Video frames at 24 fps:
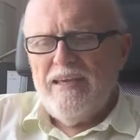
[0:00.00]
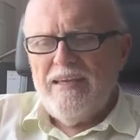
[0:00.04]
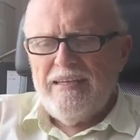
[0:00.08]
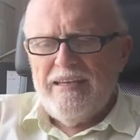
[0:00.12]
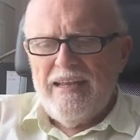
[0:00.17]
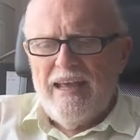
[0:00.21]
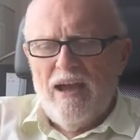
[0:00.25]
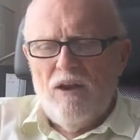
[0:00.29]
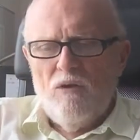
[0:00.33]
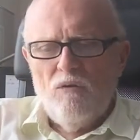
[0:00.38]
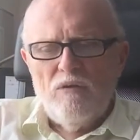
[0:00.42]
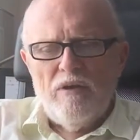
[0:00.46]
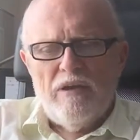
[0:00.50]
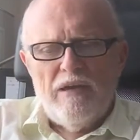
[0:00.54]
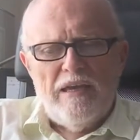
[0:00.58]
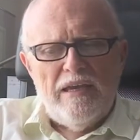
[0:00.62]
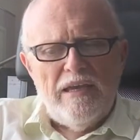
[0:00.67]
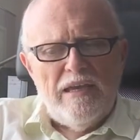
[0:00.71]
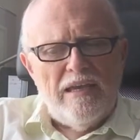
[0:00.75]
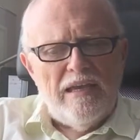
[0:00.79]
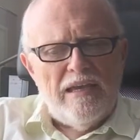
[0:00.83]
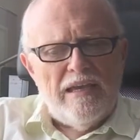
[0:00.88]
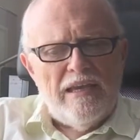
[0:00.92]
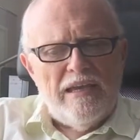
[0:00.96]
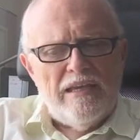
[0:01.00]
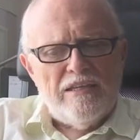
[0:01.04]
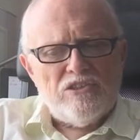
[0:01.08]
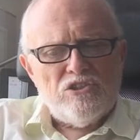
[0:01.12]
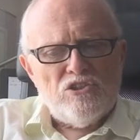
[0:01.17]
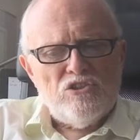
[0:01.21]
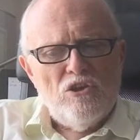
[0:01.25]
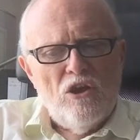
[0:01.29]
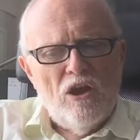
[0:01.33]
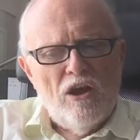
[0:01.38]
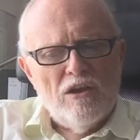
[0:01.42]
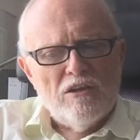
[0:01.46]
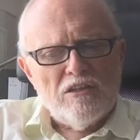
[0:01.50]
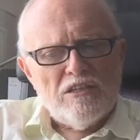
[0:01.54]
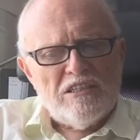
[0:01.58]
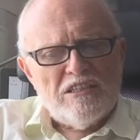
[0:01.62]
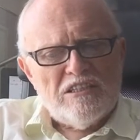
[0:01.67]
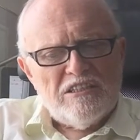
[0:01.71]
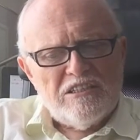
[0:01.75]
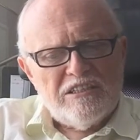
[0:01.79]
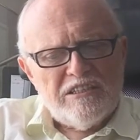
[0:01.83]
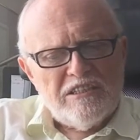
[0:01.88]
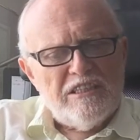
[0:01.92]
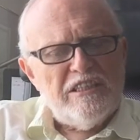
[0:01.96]
Now, it's not
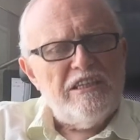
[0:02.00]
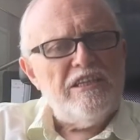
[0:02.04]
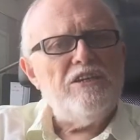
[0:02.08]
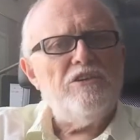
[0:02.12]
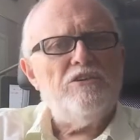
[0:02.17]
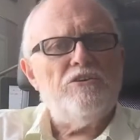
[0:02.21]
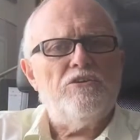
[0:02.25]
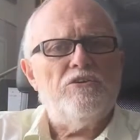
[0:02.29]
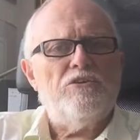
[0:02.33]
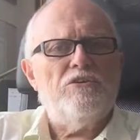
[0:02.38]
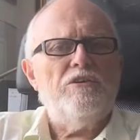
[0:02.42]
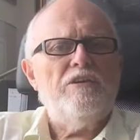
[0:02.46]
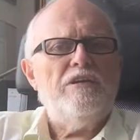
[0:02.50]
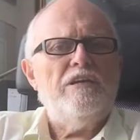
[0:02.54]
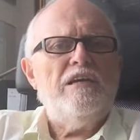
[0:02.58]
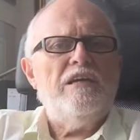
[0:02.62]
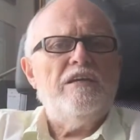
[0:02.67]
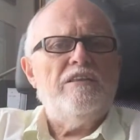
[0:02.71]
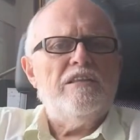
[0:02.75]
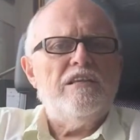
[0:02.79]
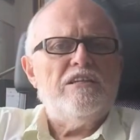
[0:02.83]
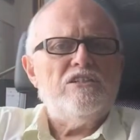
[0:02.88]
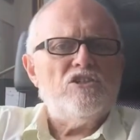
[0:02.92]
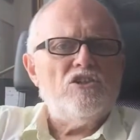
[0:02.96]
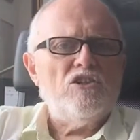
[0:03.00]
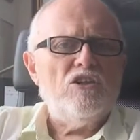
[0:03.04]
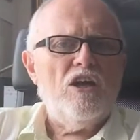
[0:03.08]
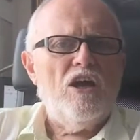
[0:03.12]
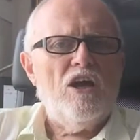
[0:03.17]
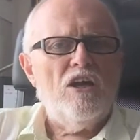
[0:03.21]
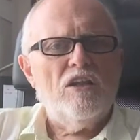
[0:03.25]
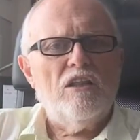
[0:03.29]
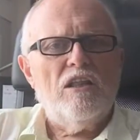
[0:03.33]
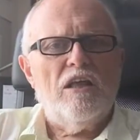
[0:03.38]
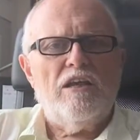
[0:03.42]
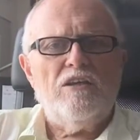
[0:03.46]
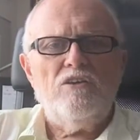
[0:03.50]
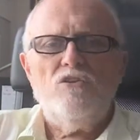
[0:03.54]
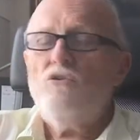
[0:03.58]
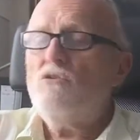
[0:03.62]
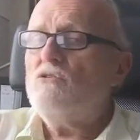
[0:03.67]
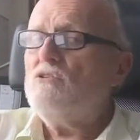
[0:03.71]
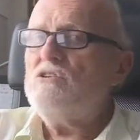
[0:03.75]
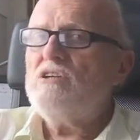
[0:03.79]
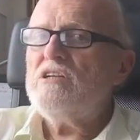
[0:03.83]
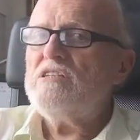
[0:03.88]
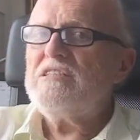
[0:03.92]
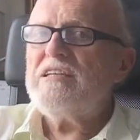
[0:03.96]
clear in this logline,
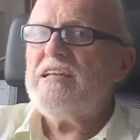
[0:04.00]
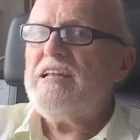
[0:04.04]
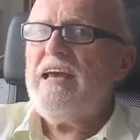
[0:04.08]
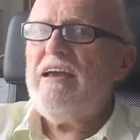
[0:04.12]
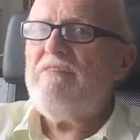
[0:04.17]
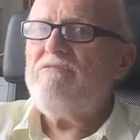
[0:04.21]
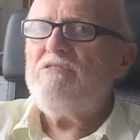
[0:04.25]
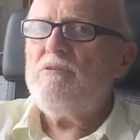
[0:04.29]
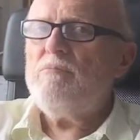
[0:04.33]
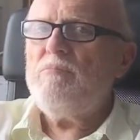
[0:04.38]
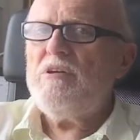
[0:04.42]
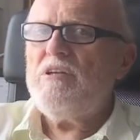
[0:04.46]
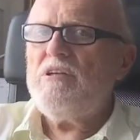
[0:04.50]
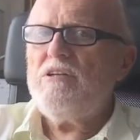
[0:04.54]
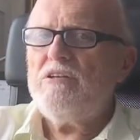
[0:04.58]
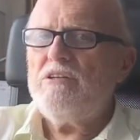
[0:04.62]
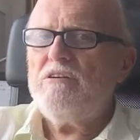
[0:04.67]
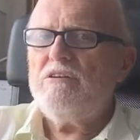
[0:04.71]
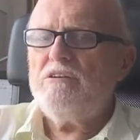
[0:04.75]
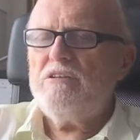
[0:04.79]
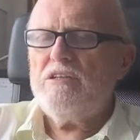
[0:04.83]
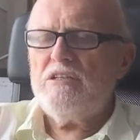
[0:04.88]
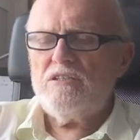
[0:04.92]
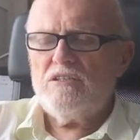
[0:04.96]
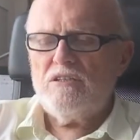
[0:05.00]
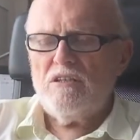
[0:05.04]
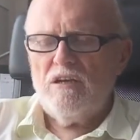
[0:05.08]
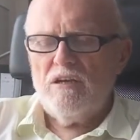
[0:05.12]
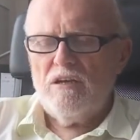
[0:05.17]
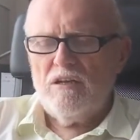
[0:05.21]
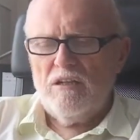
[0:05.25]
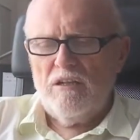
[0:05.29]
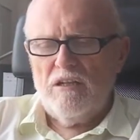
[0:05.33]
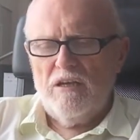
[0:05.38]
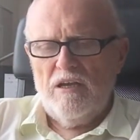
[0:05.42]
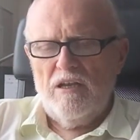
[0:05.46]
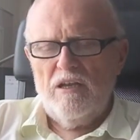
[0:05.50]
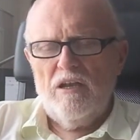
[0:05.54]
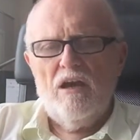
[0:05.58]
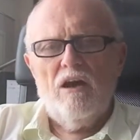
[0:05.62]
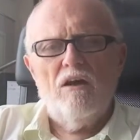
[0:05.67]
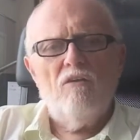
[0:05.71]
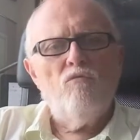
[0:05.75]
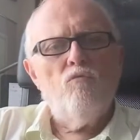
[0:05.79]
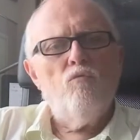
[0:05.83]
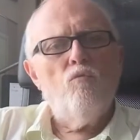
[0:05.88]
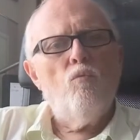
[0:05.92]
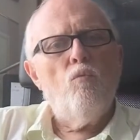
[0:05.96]
nor does it have to be clear in this logline,
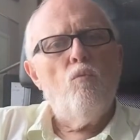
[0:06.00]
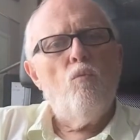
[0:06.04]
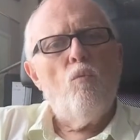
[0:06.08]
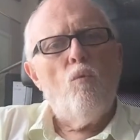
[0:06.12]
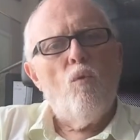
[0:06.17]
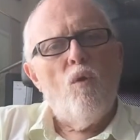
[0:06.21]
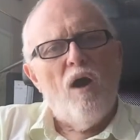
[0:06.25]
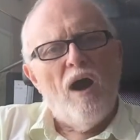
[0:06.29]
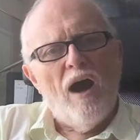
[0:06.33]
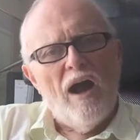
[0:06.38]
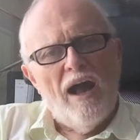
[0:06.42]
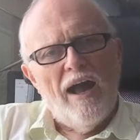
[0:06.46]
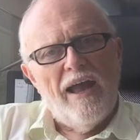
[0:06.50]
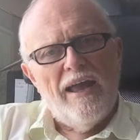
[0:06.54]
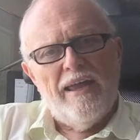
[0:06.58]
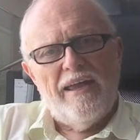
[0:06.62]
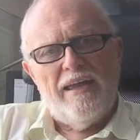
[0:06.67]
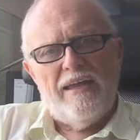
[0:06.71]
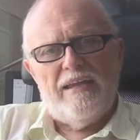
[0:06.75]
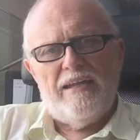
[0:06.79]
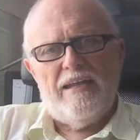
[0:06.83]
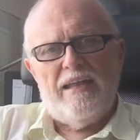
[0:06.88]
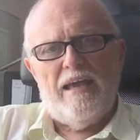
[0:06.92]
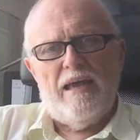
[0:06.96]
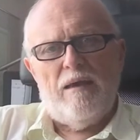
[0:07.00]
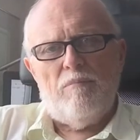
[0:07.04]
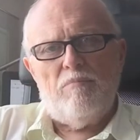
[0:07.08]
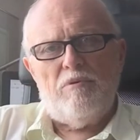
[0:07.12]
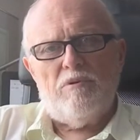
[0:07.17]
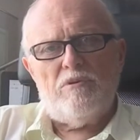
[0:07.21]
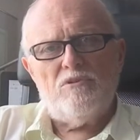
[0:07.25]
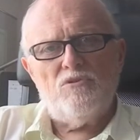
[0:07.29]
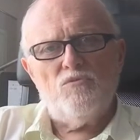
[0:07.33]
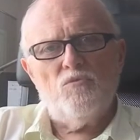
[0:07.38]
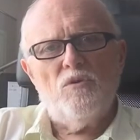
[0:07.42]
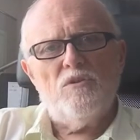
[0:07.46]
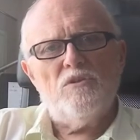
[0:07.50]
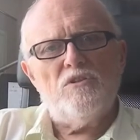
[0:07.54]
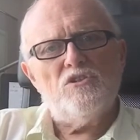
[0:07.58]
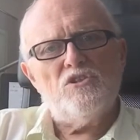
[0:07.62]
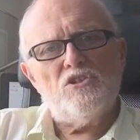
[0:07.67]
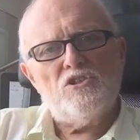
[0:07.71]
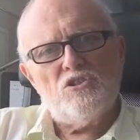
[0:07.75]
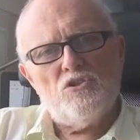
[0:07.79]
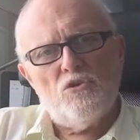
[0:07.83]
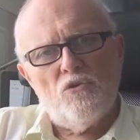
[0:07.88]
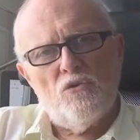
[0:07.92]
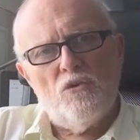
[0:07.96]
of why it happens, what the
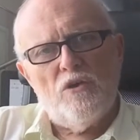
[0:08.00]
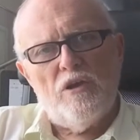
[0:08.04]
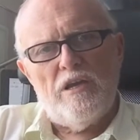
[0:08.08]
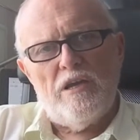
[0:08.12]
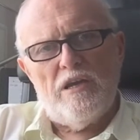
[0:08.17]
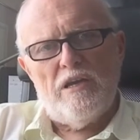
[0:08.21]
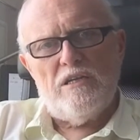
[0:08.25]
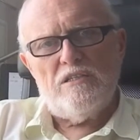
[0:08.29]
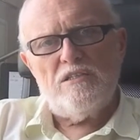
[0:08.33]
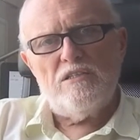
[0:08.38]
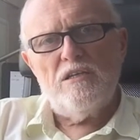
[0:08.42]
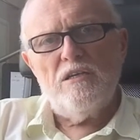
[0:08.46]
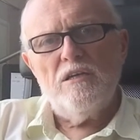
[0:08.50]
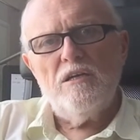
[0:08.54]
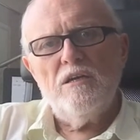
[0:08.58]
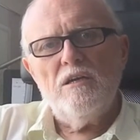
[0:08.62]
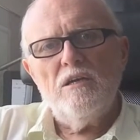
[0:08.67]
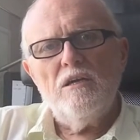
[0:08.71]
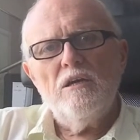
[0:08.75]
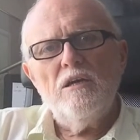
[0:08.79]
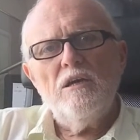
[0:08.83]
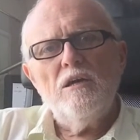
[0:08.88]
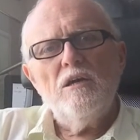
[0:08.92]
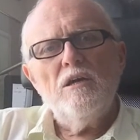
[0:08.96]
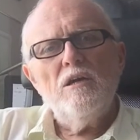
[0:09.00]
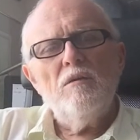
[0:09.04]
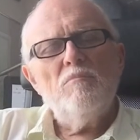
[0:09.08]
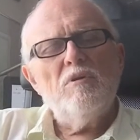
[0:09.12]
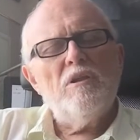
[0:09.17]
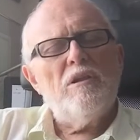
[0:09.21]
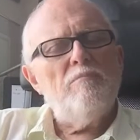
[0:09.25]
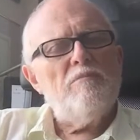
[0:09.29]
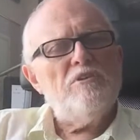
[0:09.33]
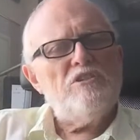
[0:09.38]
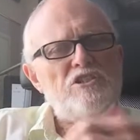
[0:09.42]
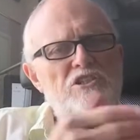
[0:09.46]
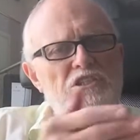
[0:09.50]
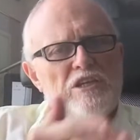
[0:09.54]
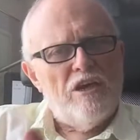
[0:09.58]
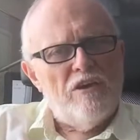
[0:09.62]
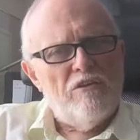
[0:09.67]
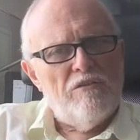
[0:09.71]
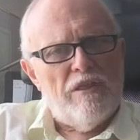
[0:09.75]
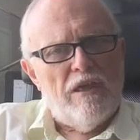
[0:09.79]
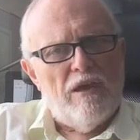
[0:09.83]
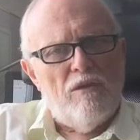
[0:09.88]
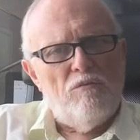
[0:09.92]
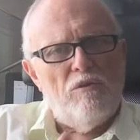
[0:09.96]
story is. But let me share
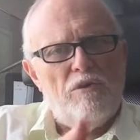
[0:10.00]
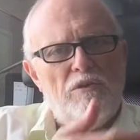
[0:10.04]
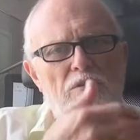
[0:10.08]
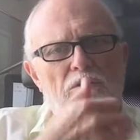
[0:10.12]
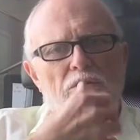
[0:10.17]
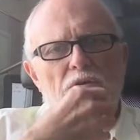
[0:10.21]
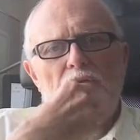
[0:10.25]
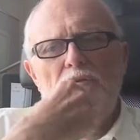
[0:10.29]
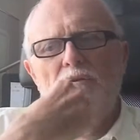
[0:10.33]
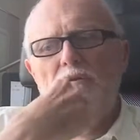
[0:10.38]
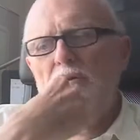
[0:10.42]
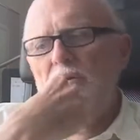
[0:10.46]
that with you.